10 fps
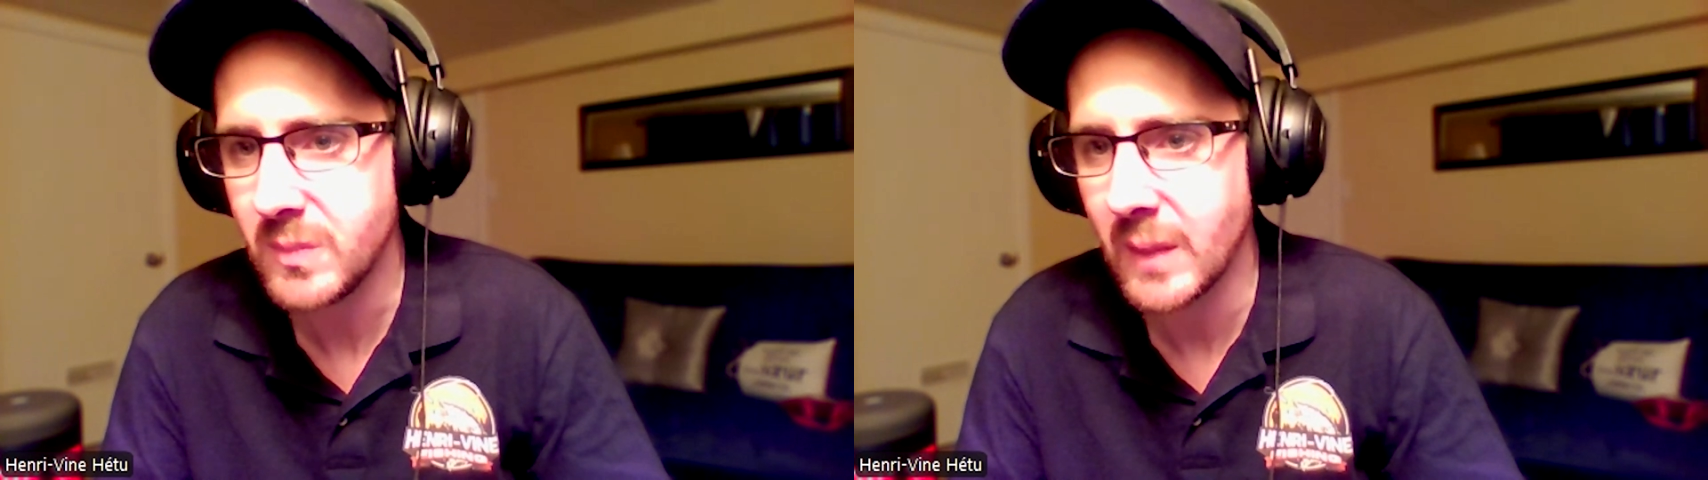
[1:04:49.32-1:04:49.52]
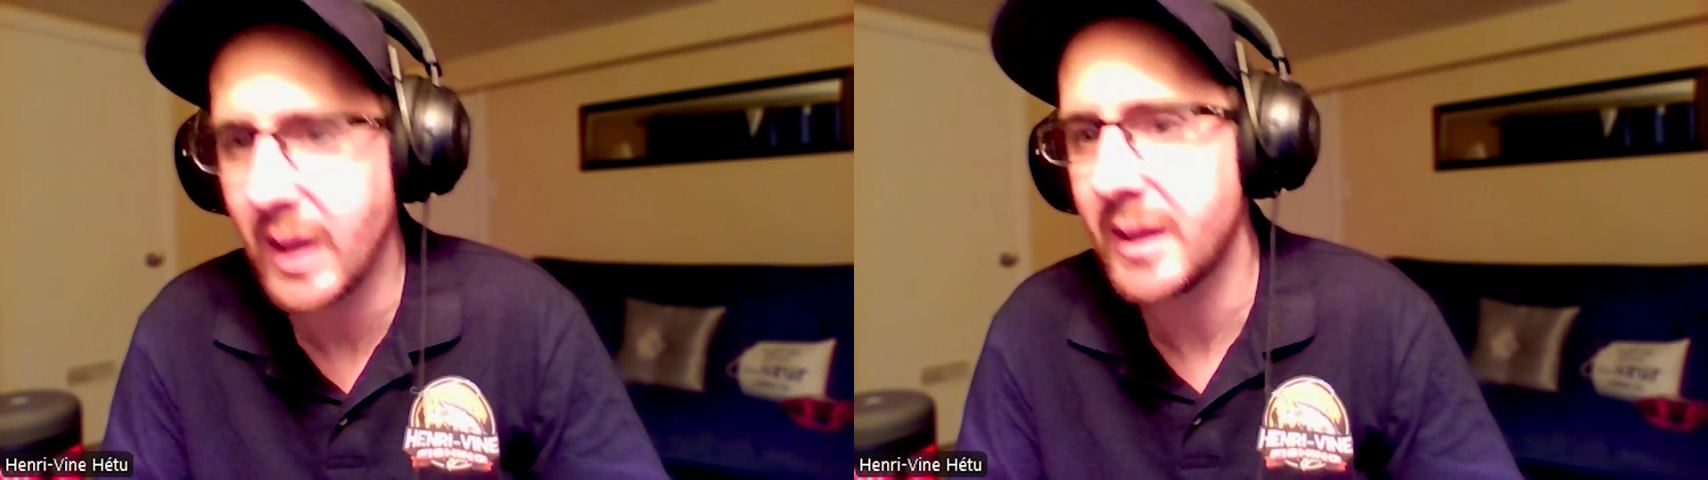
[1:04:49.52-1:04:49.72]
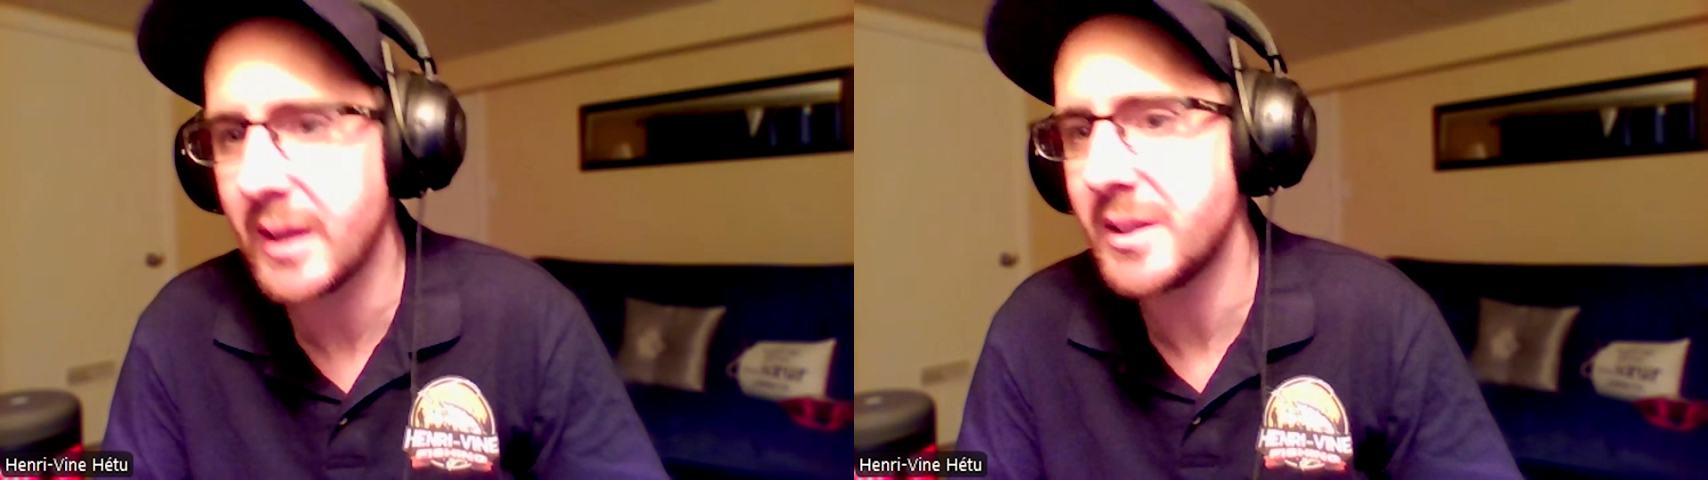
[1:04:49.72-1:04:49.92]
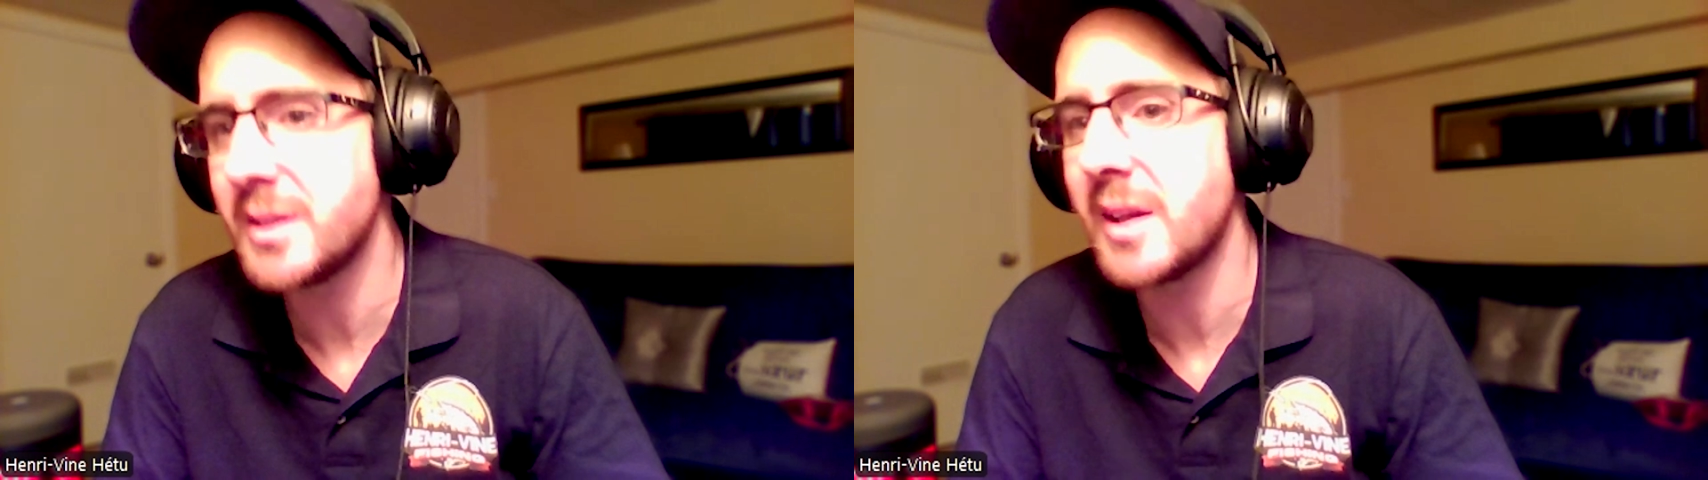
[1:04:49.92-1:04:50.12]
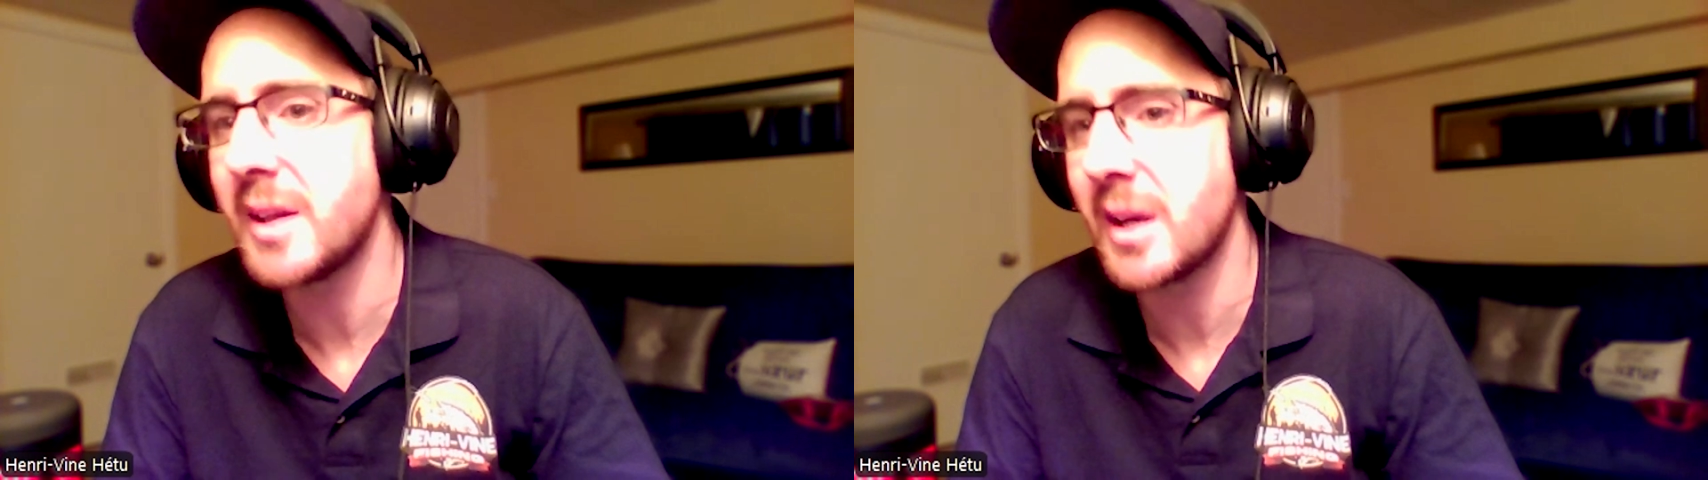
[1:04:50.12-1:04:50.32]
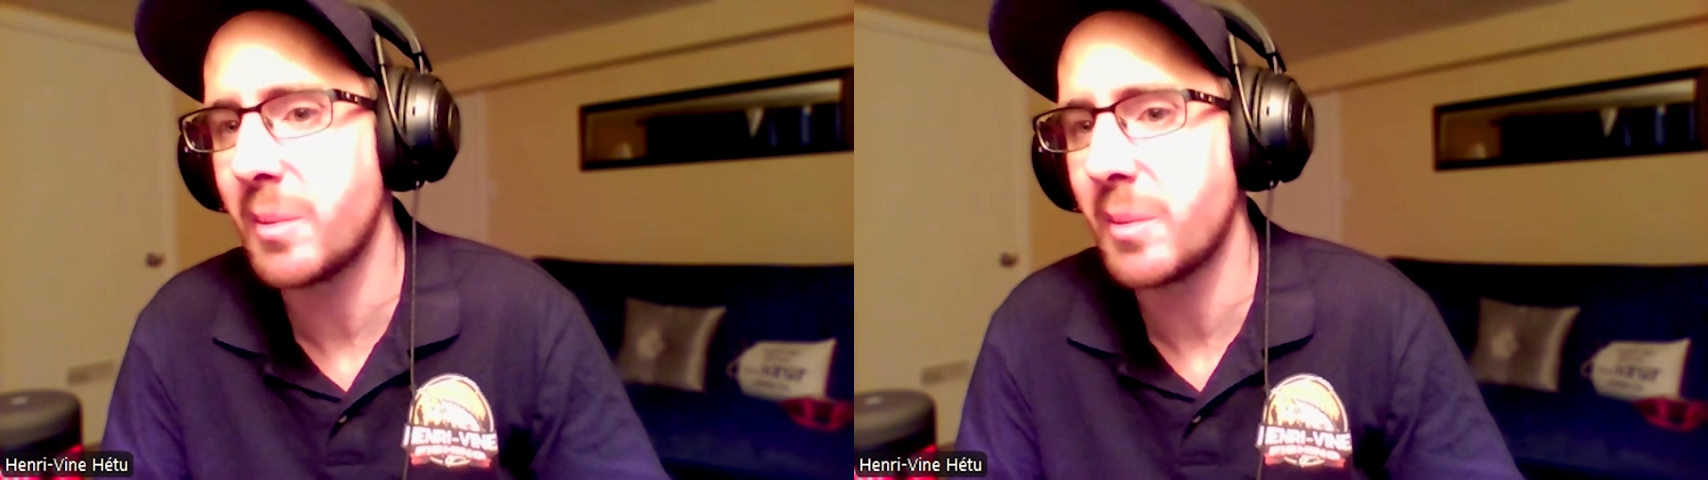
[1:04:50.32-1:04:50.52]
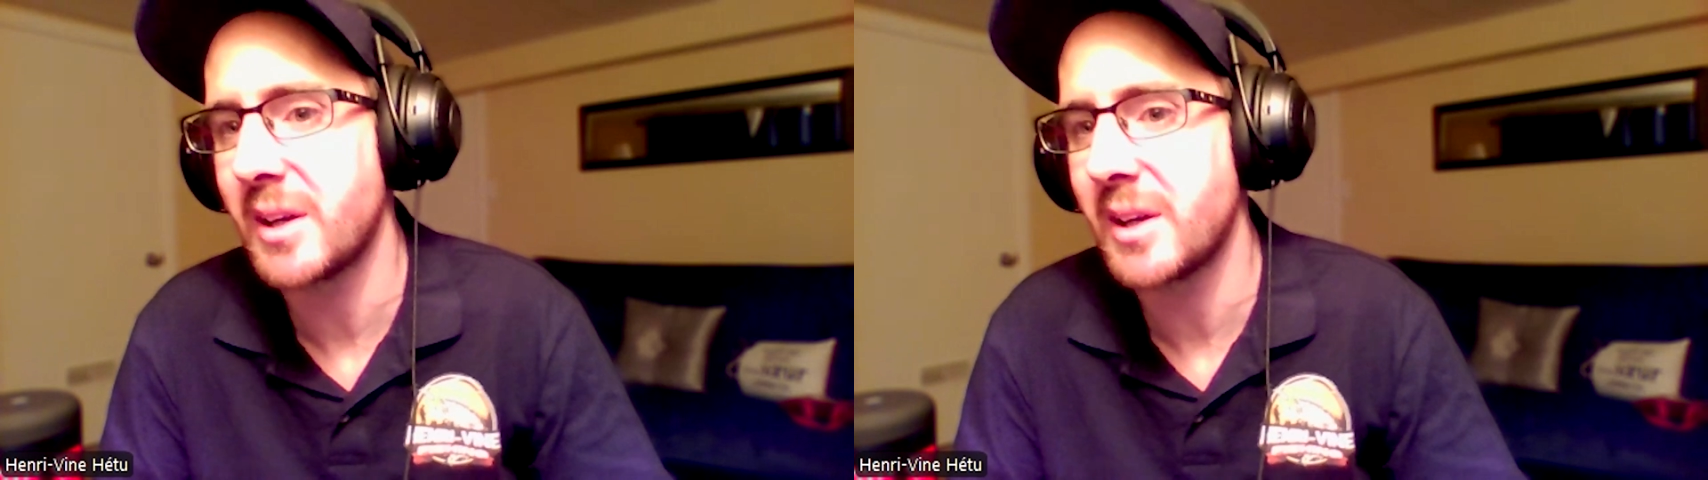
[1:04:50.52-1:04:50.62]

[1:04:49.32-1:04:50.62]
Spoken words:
And I didn't take out my